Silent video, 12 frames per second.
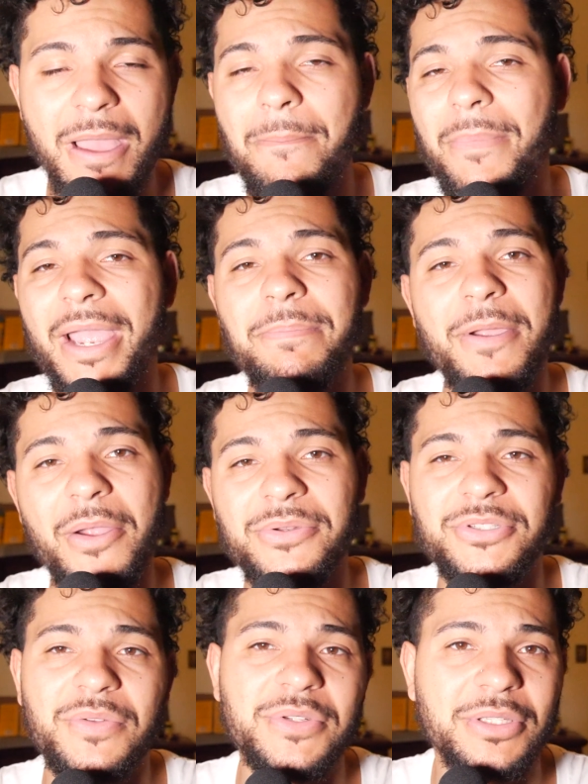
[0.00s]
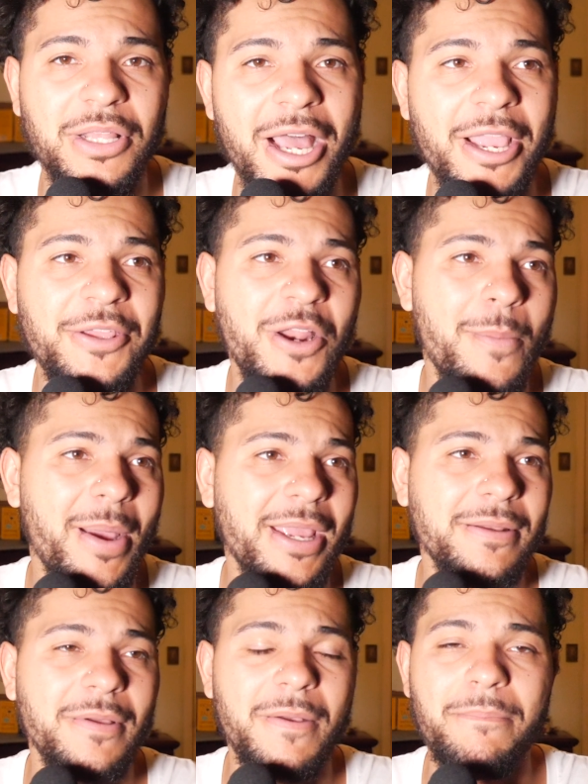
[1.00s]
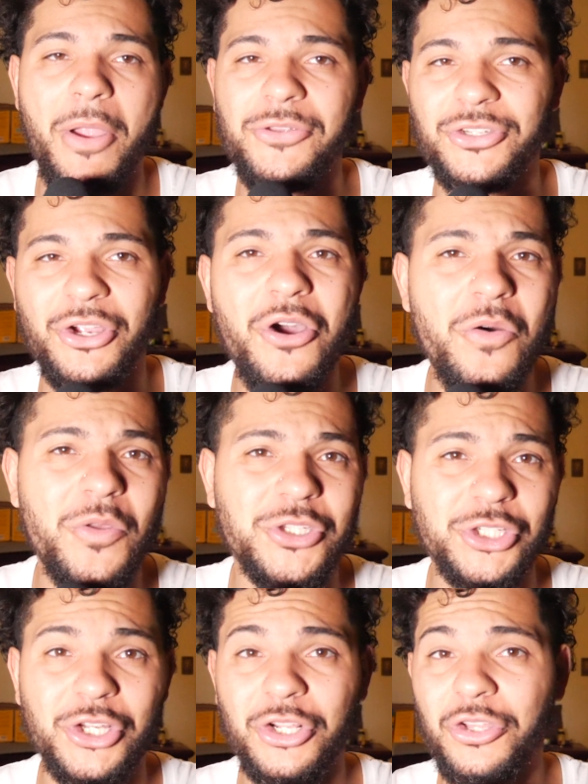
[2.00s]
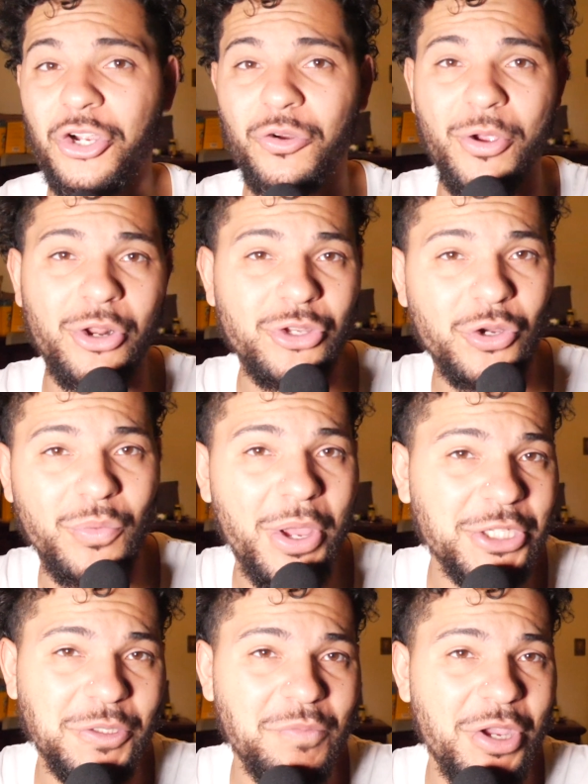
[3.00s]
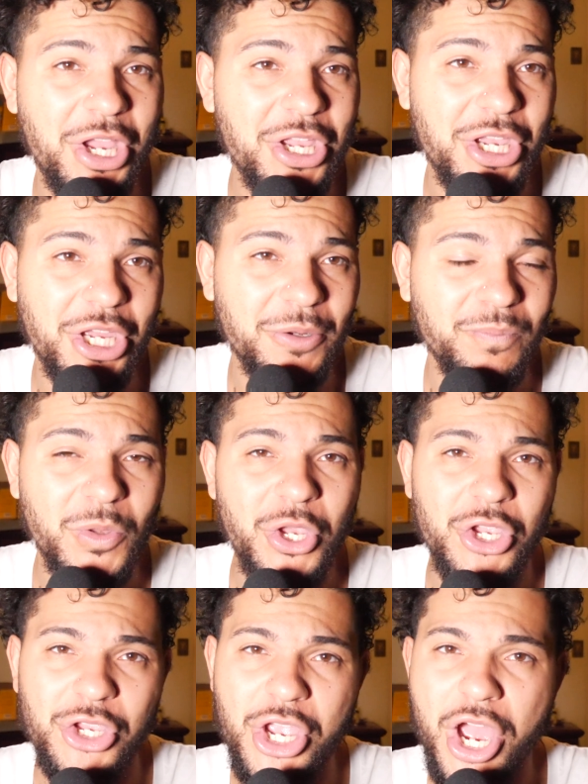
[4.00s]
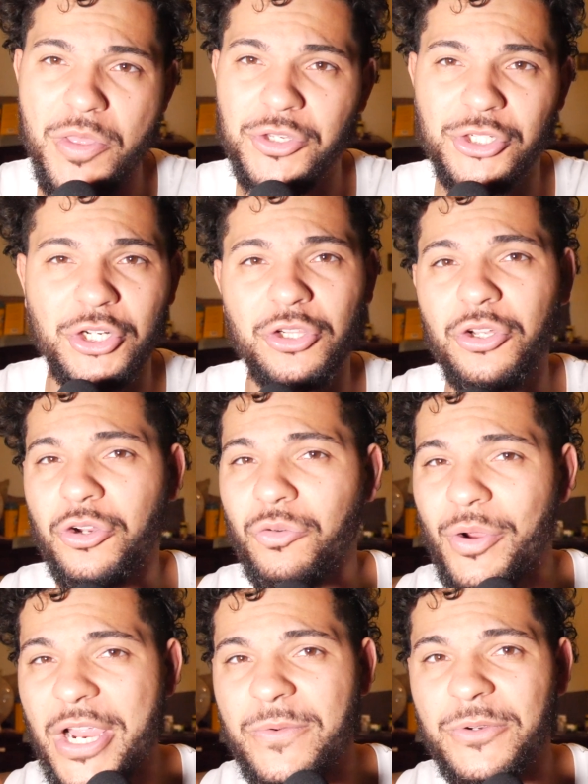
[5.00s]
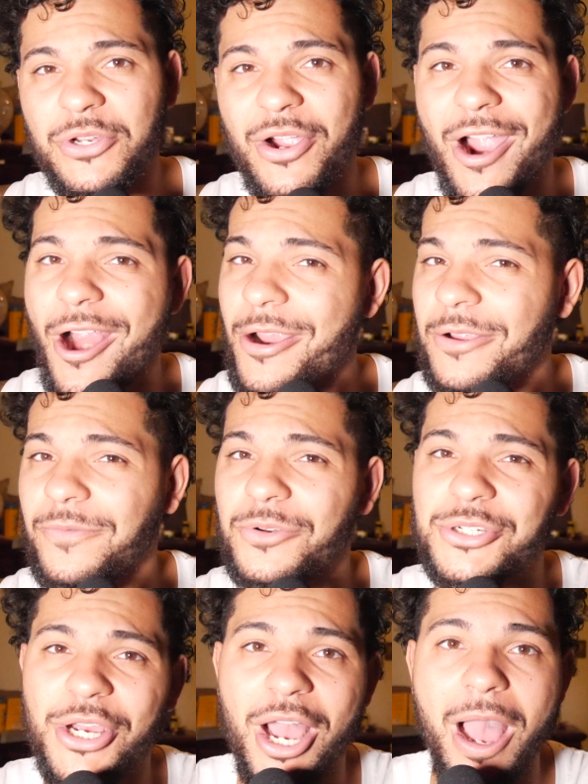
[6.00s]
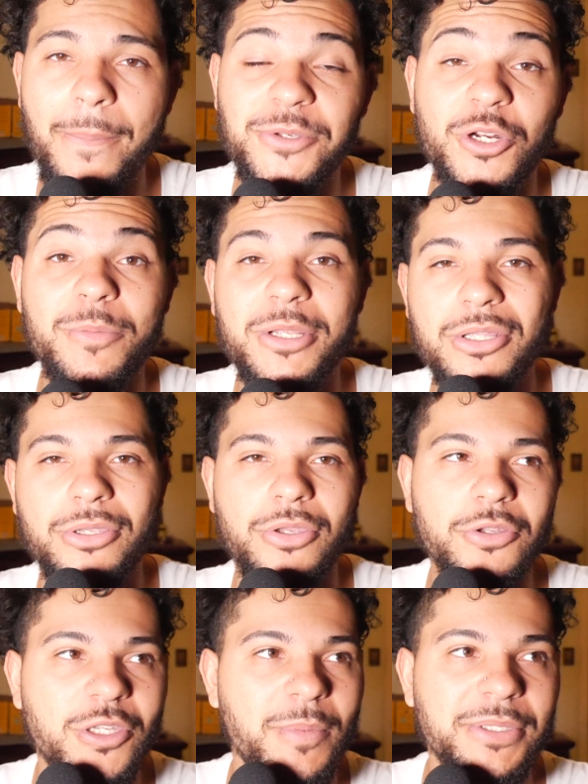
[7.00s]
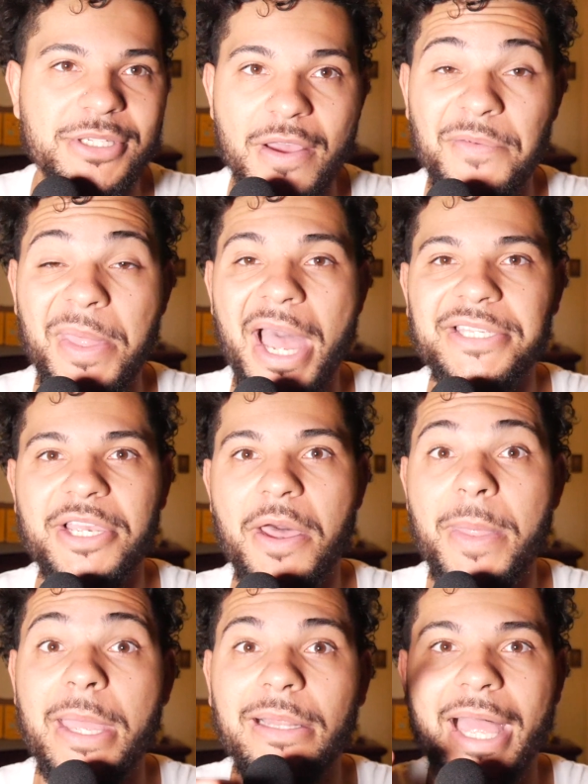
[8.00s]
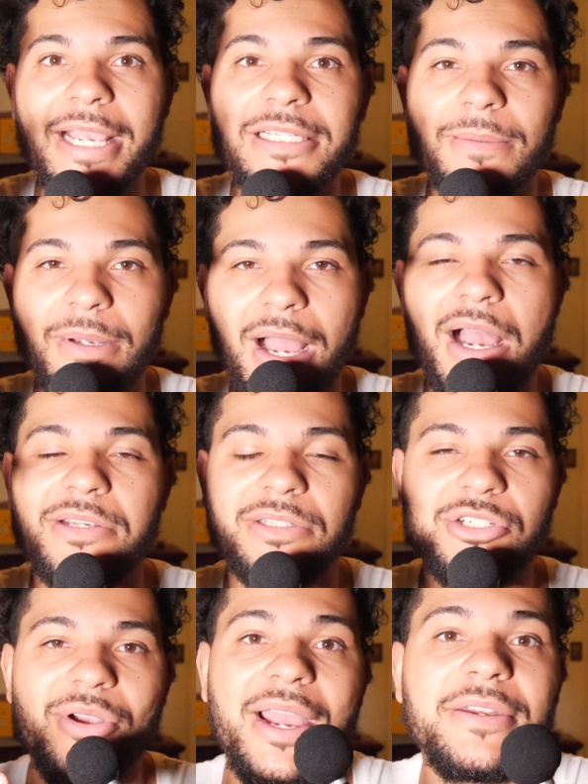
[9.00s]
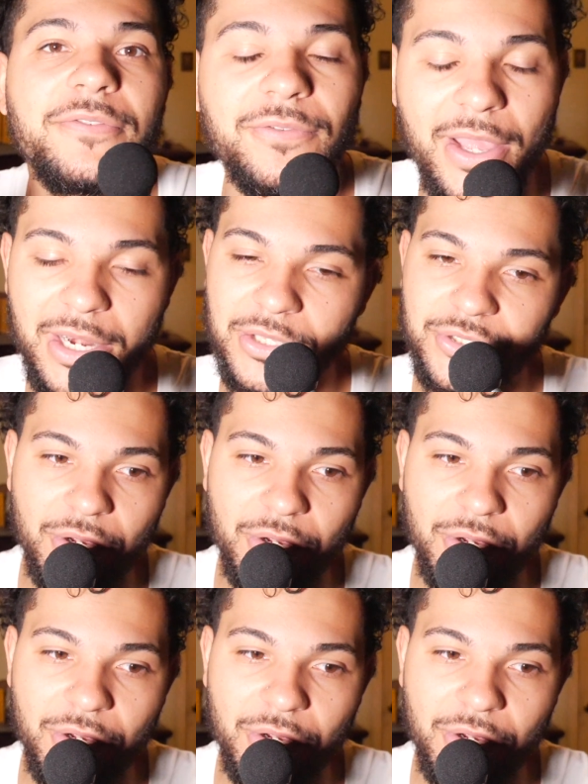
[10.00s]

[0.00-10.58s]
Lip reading: My parents do this a lot. My parents are like, oh, this is going to look great on your resume. And yeah, this is going to look great when you're hiring for jobs, me doing YouTube and stuff. And that's how they like subconsciously try and deflate it.